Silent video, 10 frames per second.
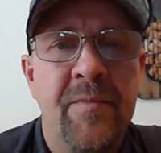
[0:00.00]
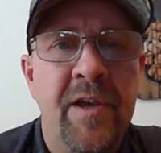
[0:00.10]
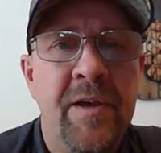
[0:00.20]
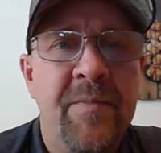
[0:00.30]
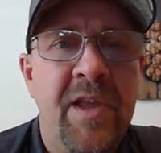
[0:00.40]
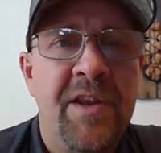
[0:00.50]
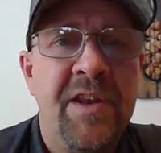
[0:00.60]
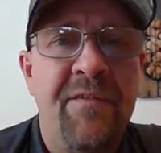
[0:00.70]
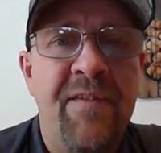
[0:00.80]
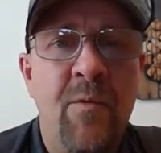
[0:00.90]
Okay,
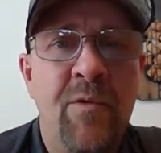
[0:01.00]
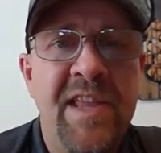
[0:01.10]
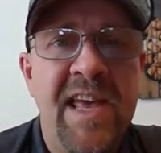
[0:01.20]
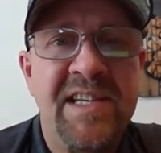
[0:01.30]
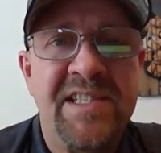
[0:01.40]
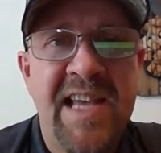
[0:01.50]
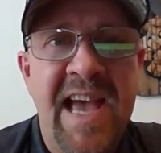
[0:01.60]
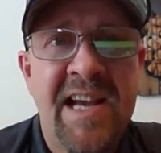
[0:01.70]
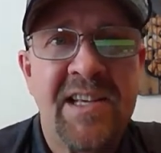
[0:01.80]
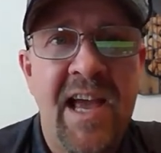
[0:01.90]
now if I want that
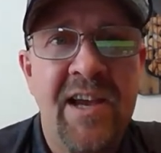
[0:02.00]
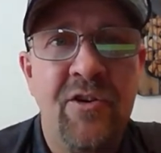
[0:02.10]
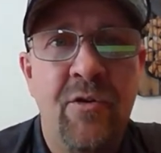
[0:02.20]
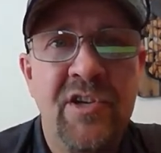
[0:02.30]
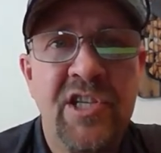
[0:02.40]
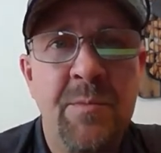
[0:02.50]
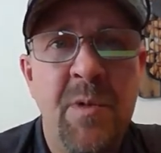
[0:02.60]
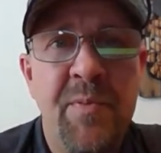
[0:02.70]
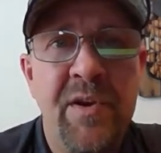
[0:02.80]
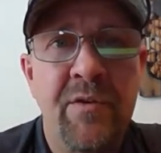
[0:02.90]
exact, I could always come
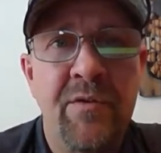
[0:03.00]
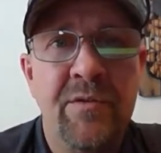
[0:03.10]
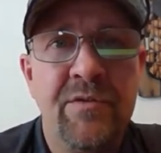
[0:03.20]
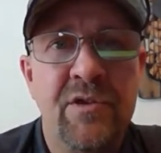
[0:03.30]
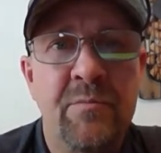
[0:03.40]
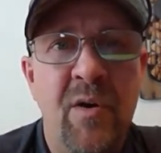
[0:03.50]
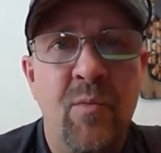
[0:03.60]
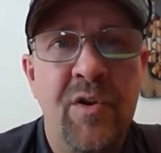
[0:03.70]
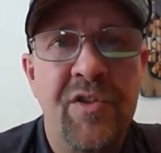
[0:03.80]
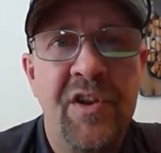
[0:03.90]
up here to my
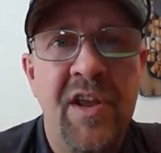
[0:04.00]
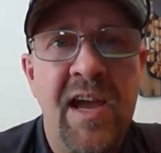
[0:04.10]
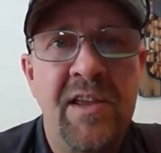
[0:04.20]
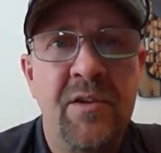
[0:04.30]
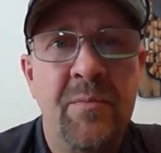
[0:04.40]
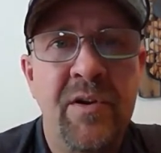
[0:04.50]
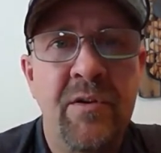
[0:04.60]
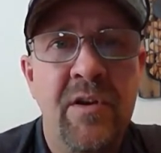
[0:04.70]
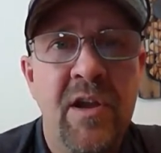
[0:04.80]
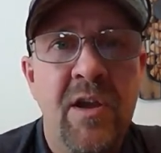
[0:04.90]
width and height up
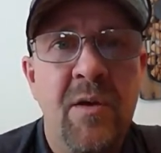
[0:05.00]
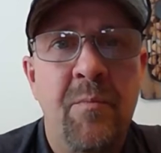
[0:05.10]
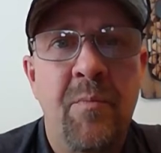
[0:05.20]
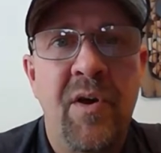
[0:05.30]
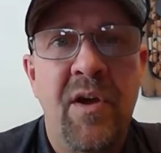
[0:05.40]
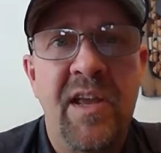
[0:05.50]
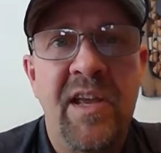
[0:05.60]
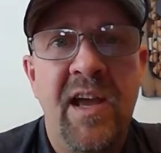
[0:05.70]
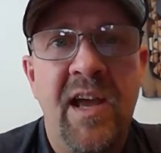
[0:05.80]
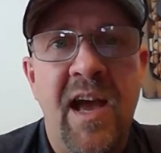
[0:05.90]
here, but
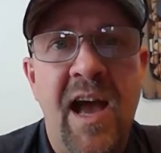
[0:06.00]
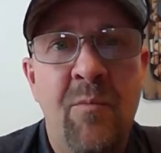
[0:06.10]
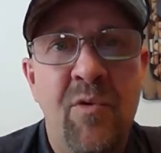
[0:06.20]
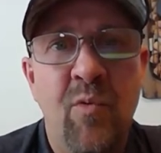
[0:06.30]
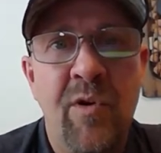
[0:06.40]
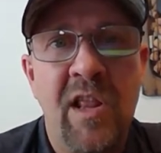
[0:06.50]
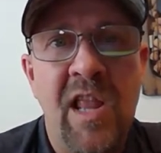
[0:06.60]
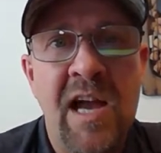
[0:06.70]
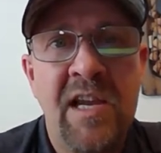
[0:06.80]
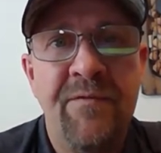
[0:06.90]
I would want to
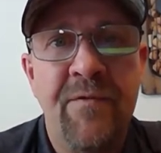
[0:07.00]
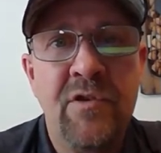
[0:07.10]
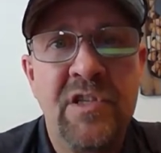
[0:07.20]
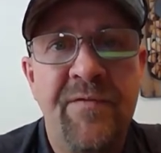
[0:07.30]
lock it first.